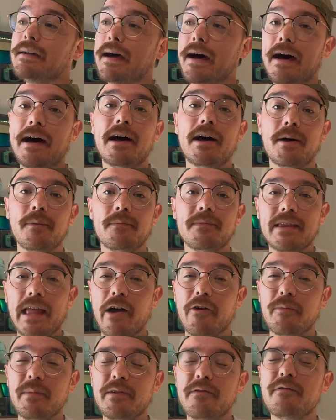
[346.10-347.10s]

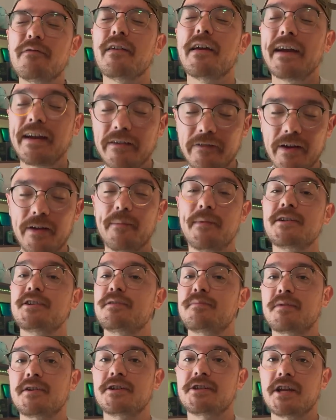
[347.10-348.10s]
That would be very, very much
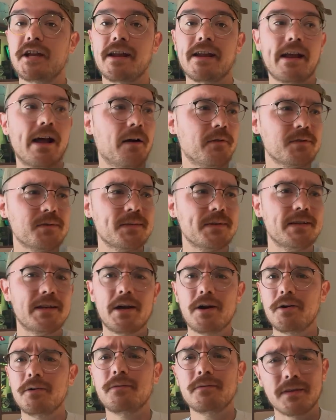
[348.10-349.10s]
appreciated. It helps me
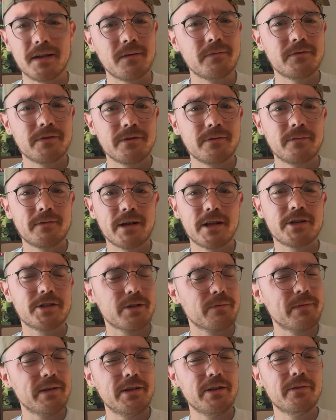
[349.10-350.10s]
know that I'm doing what I
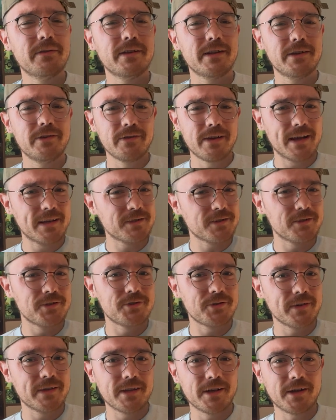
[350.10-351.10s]
should be doing and you guys are enjoying the